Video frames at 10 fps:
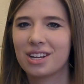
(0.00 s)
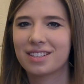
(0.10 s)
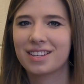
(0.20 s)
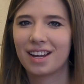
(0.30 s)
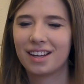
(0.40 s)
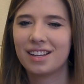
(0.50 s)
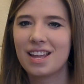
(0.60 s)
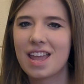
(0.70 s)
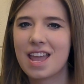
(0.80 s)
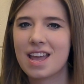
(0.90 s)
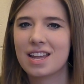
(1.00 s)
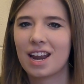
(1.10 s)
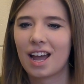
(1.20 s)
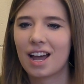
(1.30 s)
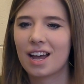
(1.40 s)
Chantelle,
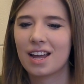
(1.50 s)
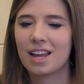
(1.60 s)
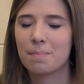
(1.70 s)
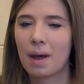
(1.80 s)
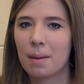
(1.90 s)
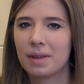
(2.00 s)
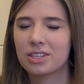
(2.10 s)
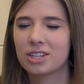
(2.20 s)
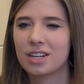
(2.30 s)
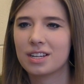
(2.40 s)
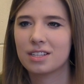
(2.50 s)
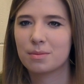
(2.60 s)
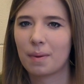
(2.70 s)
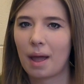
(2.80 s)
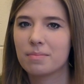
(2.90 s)
and
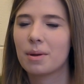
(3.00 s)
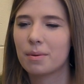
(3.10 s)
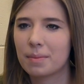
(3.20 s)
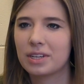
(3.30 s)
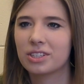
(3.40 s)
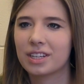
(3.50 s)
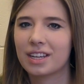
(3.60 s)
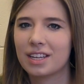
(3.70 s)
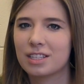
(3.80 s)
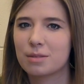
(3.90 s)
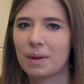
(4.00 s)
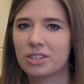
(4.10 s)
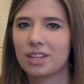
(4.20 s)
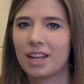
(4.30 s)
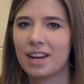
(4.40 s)
I'm double majoring in
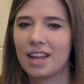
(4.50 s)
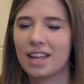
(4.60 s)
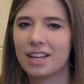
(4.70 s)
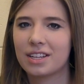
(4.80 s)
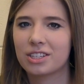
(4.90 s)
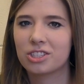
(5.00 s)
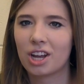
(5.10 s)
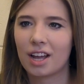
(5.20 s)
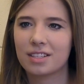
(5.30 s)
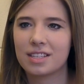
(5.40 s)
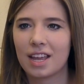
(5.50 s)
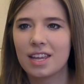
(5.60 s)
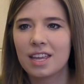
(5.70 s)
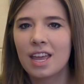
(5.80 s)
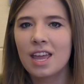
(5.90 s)
special ed and child
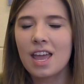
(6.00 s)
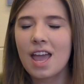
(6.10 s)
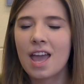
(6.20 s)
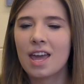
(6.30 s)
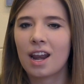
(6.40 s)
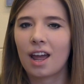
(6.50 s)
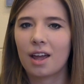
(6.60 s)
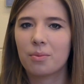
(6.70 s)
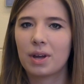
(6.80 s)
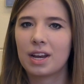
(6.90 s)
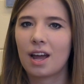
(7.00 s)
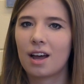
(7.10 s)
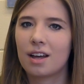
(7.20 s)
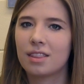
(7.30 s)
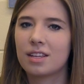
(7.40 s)
psych. And I went
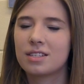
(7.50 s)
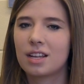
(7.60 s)
on the